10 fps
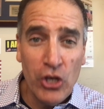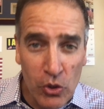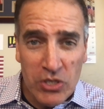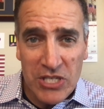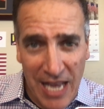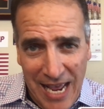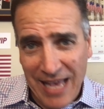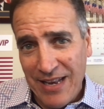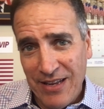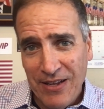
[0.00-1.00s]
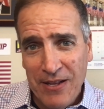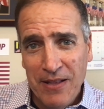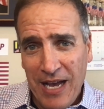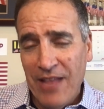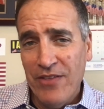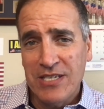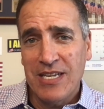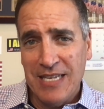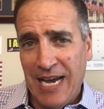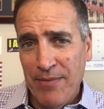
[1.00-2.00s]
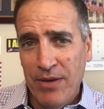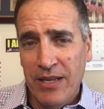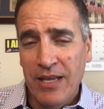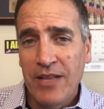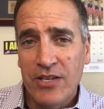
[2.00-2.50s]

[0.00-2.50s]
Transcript: you stand on this indictment.